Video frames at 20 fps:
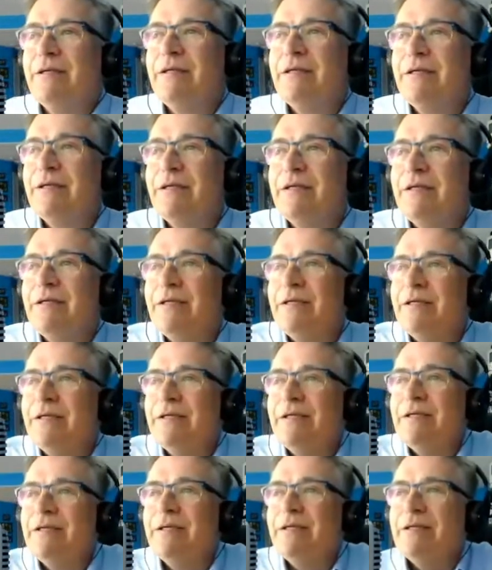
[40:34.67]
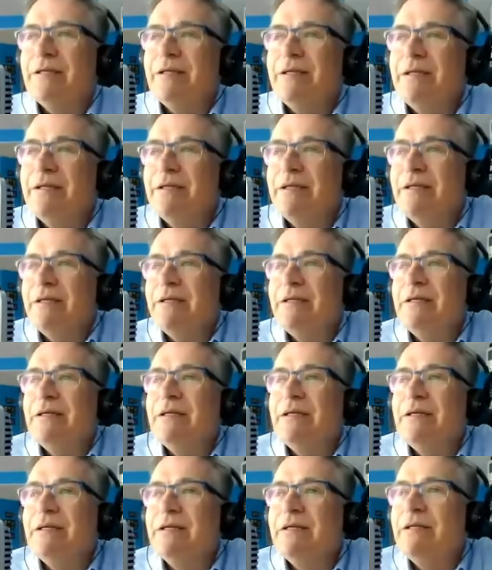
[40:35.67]

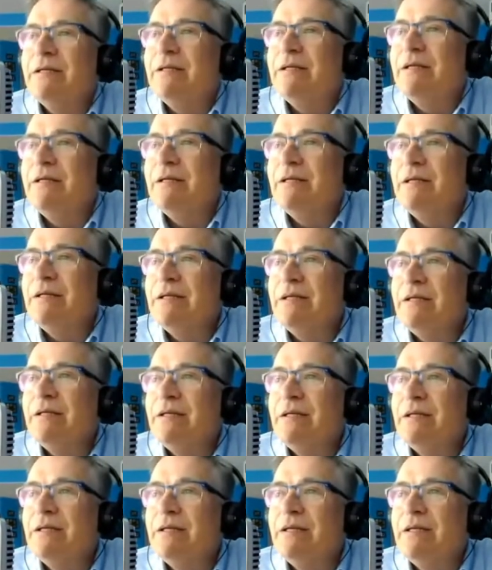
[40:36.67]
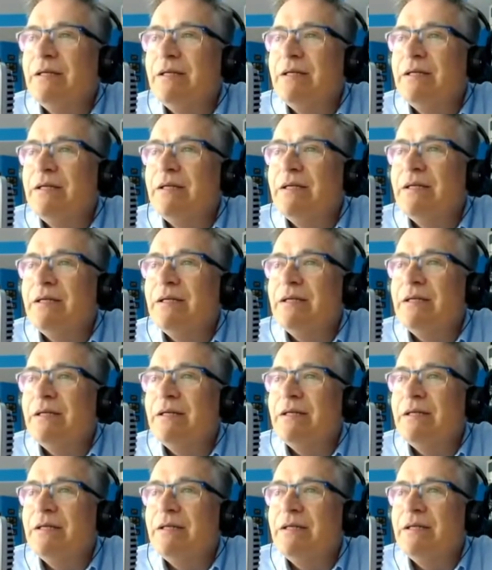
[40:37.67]

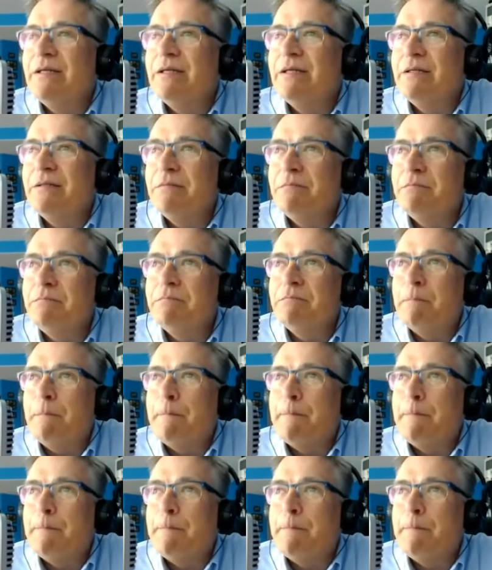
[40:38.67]
(silent)